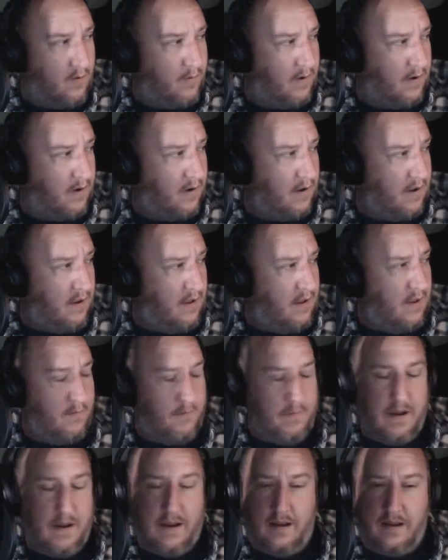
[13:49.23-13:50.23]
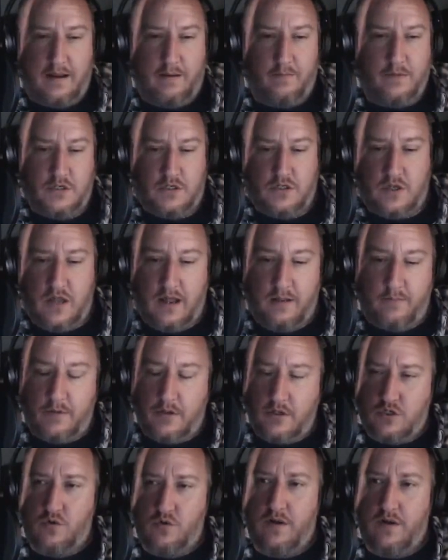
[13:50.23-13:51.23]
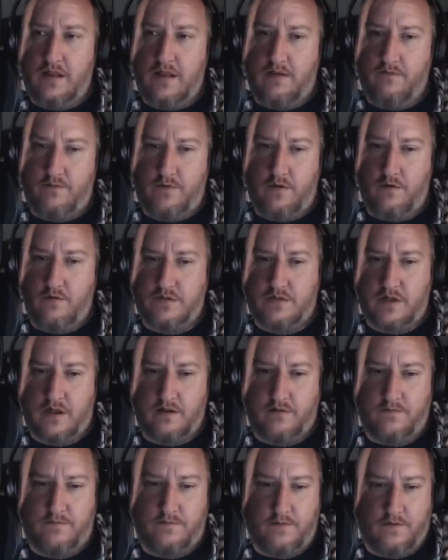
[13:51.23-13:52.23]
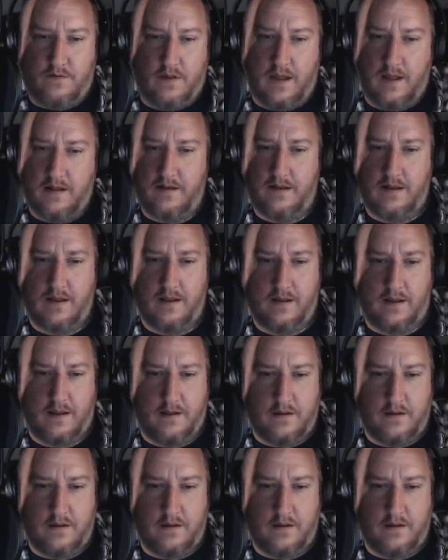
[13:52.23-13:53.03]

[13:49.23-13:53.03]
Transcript: But man, I'm enjoying that Vue stuff, I tell you.